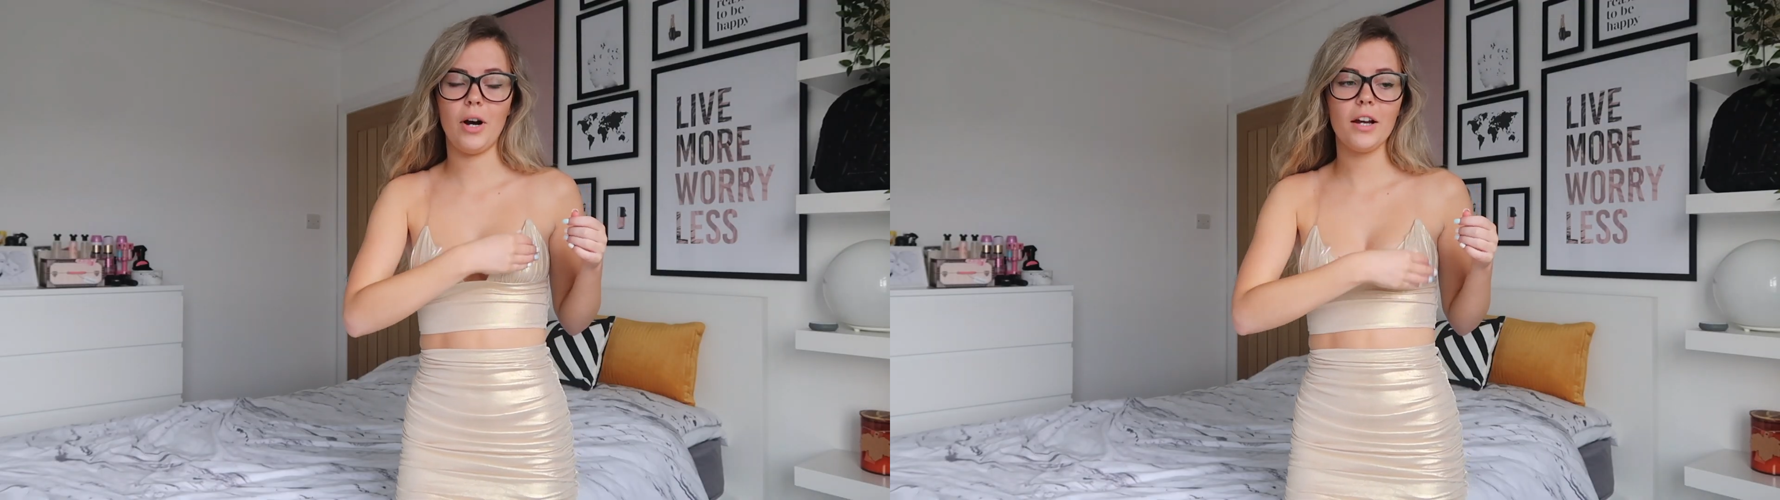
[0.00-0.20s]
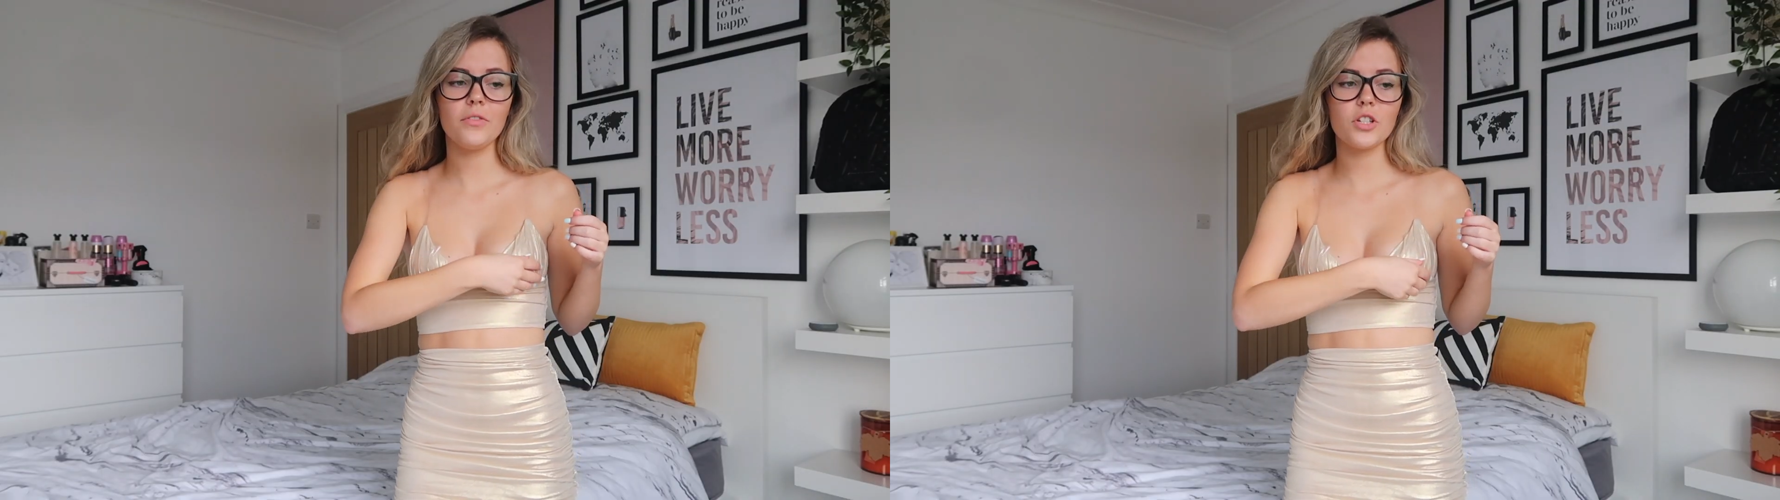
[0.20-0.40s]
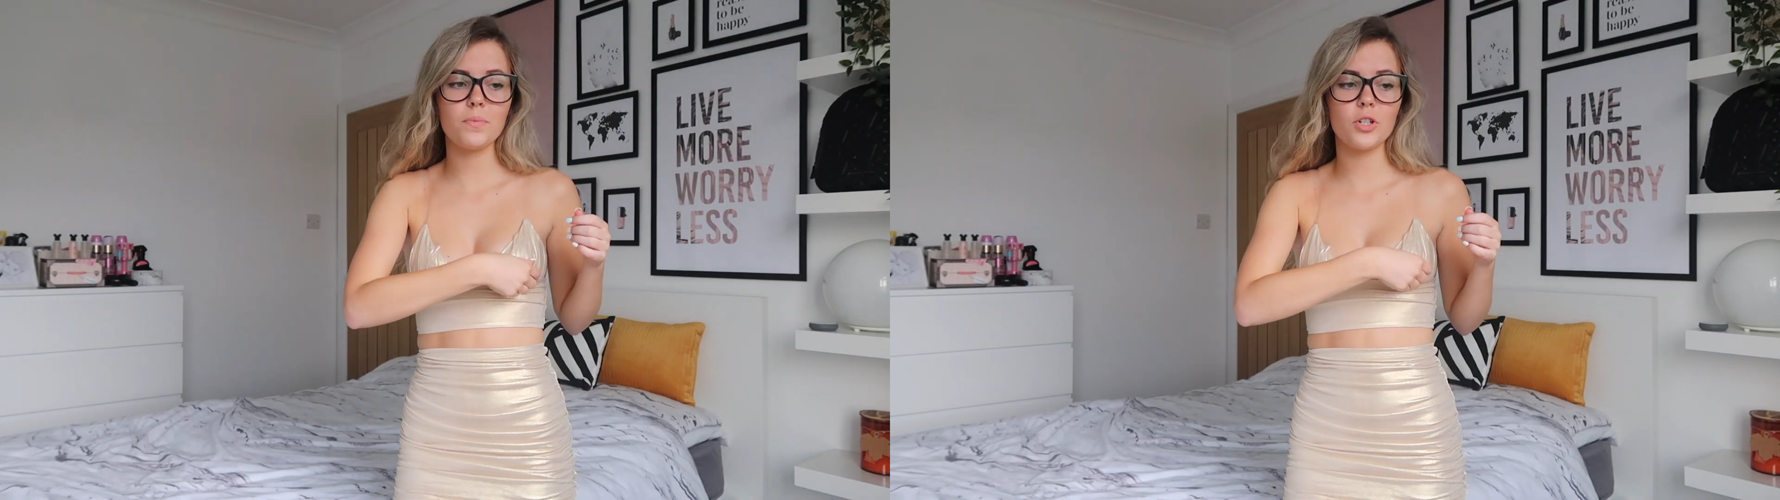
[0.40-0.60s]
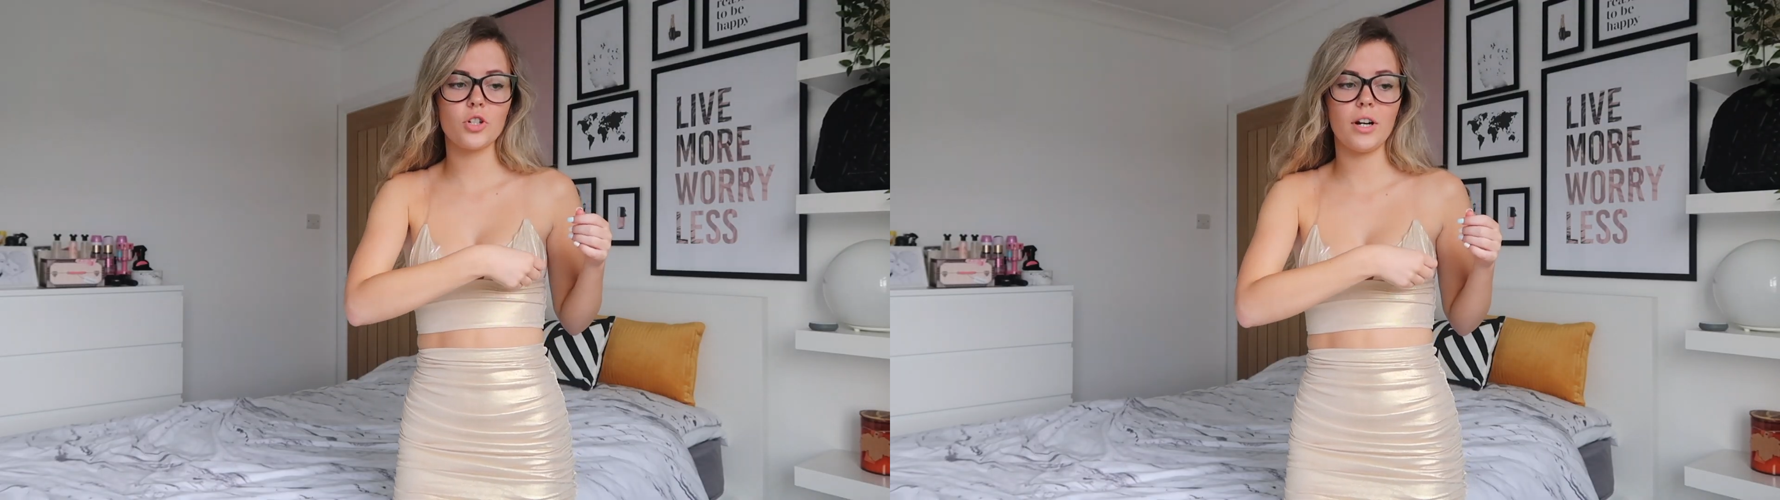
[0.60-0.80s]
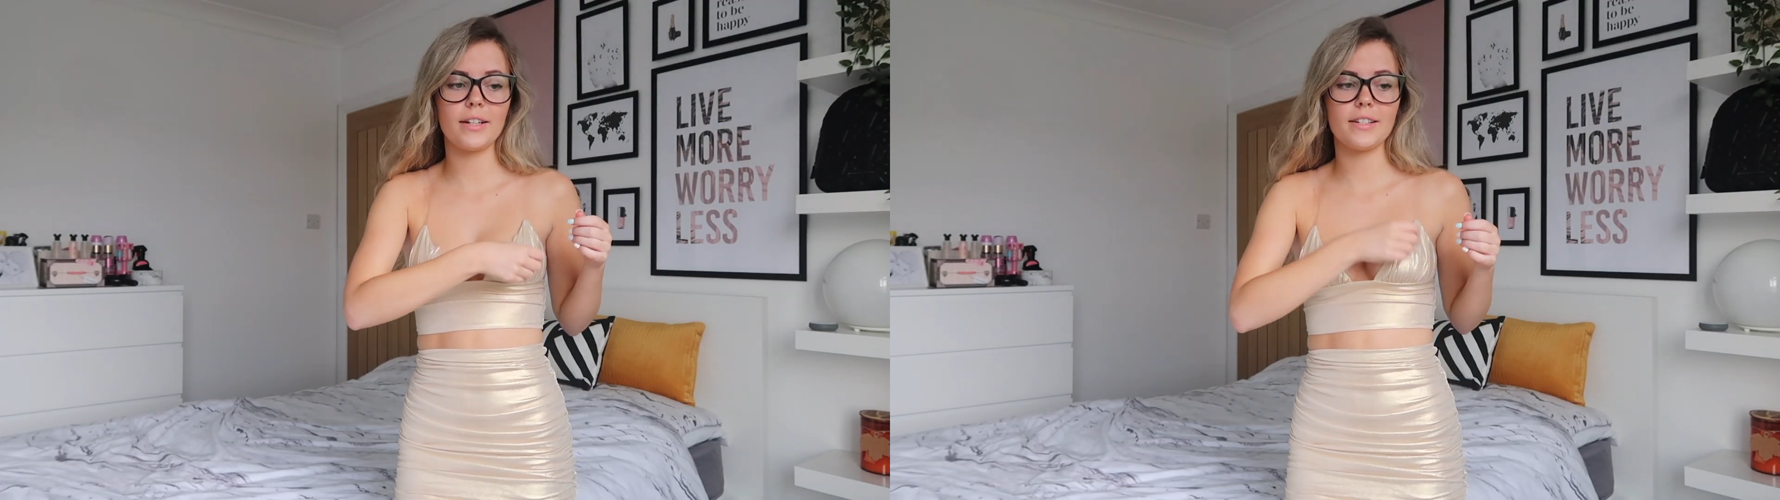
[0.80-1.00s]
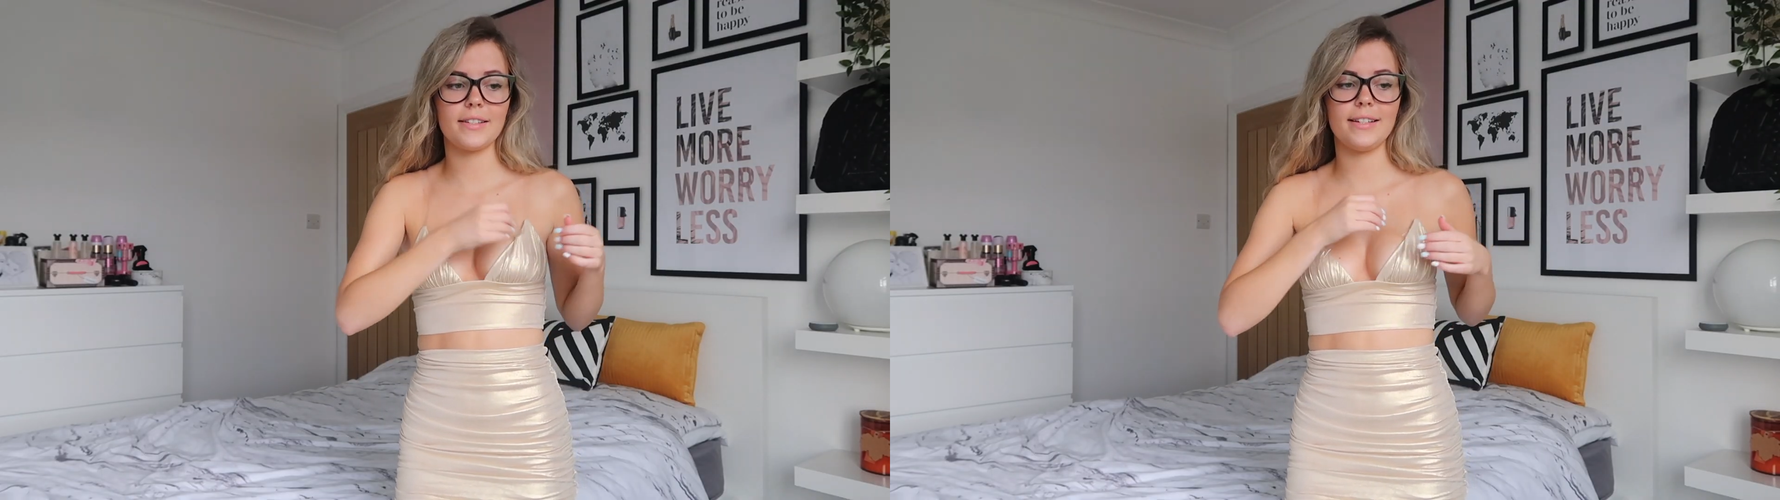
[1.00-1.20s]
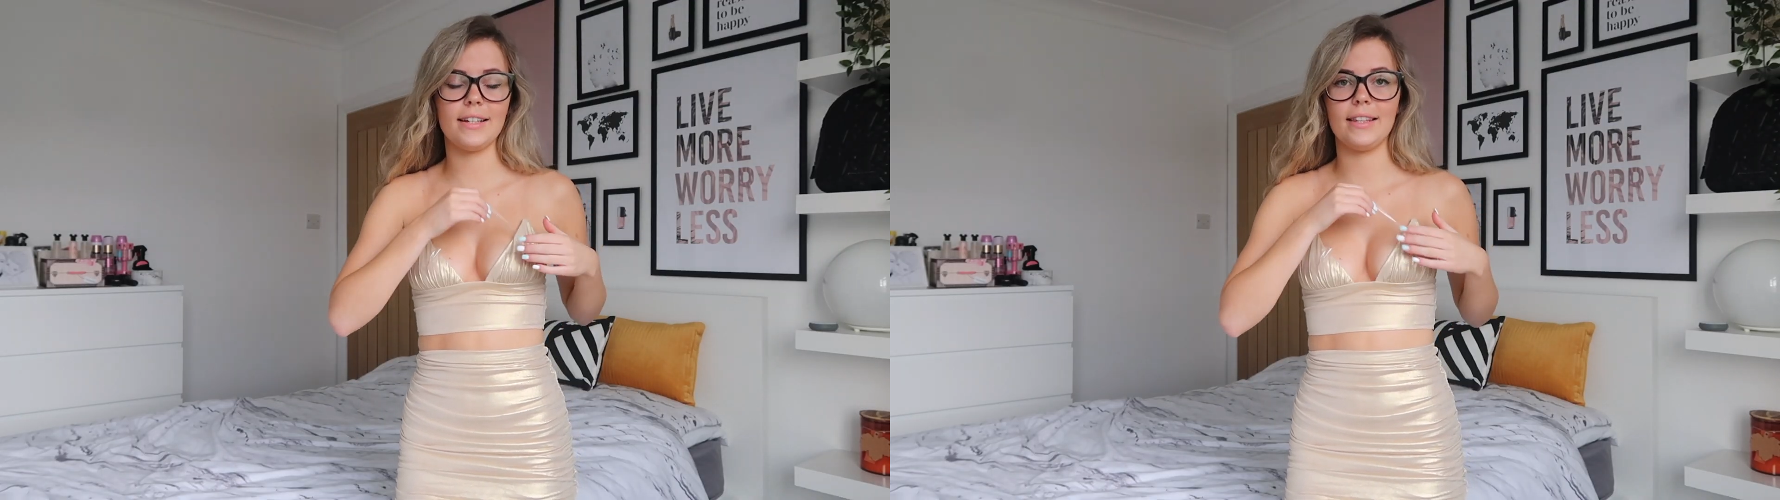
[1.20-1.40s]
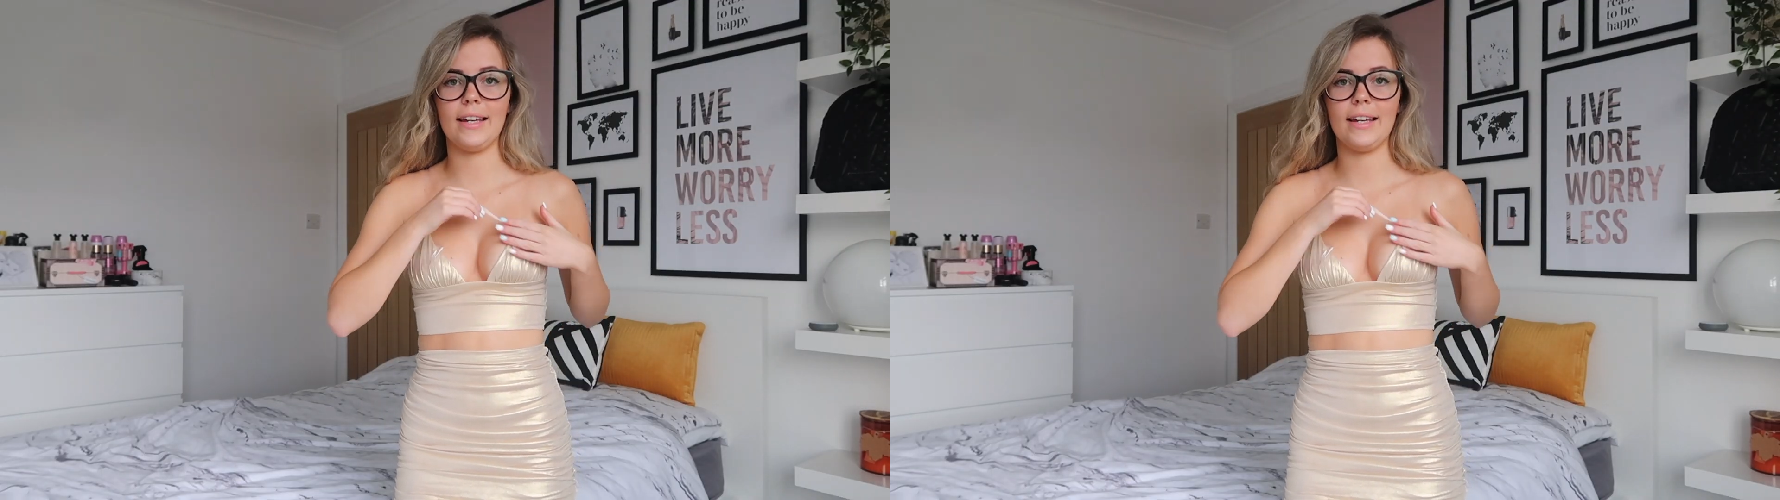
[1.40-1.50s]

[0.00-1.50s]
I've just been trying to stick